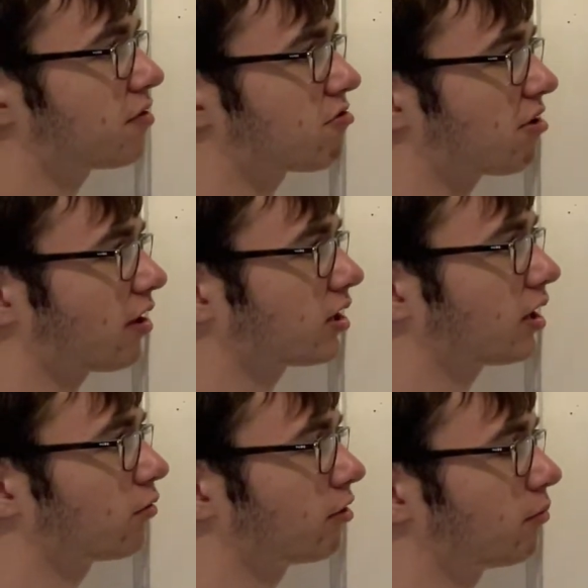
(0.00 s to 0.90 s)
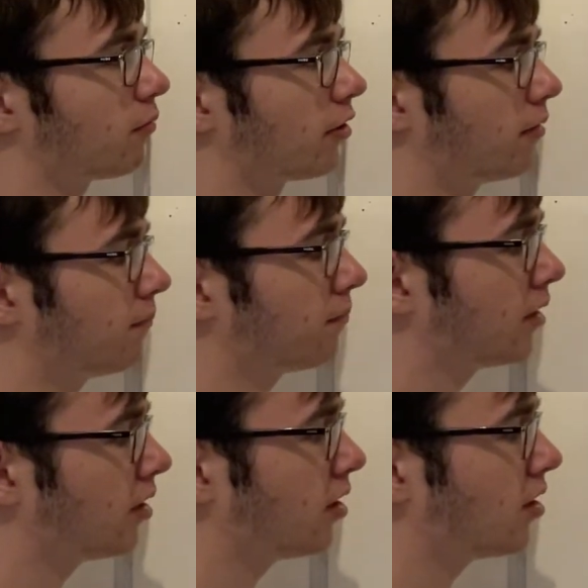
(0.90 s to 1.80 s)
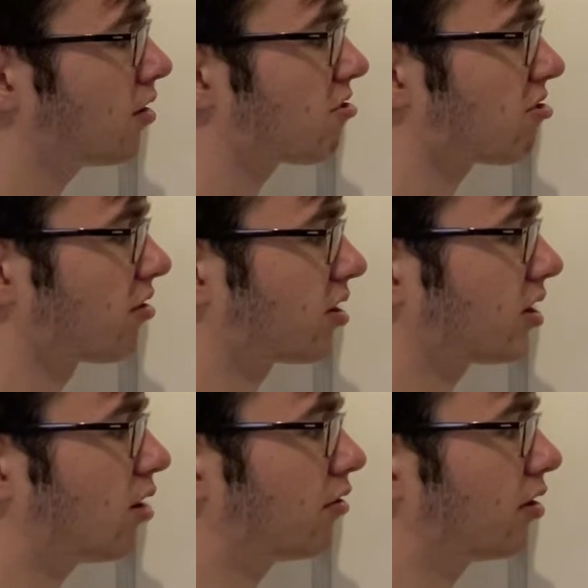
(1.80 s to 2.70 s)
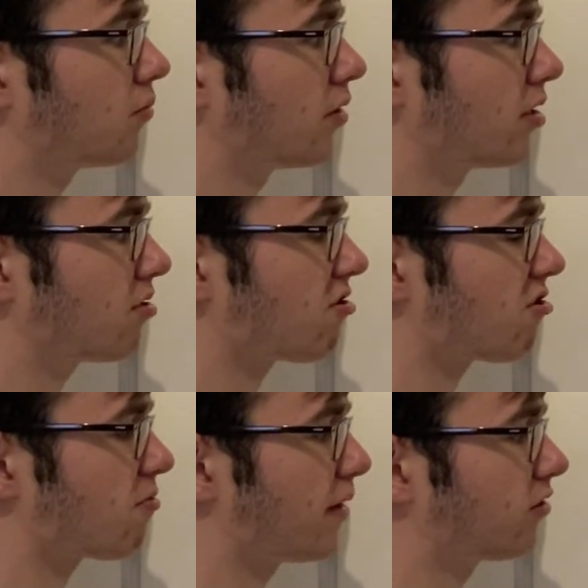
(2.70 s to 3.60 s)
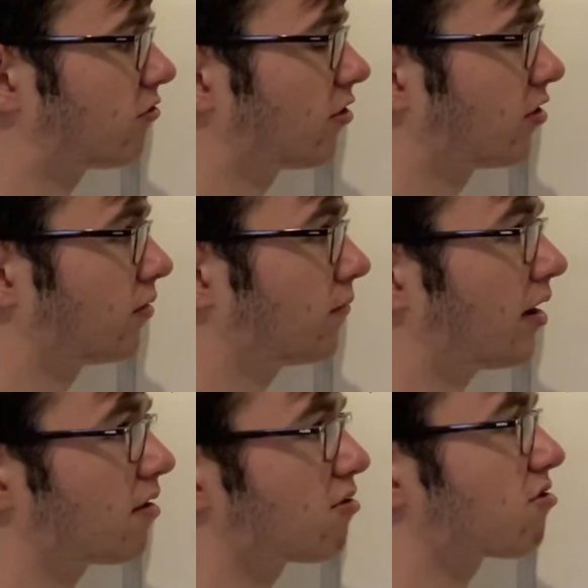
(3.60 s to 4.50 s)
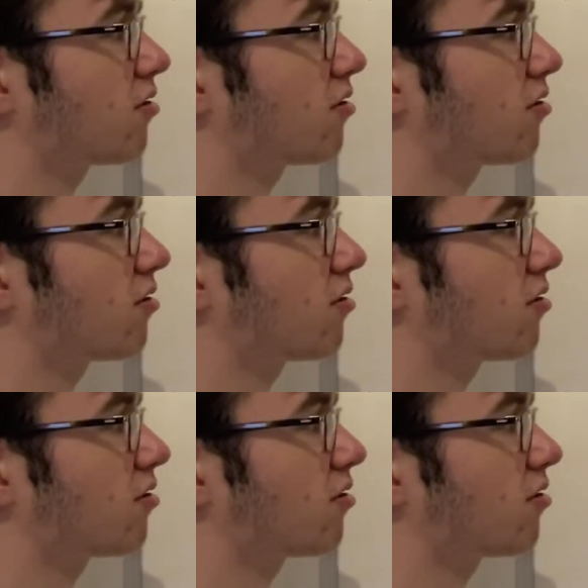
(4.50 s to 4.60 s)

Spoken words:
you say cloudy white. So cloudy white suspension, that is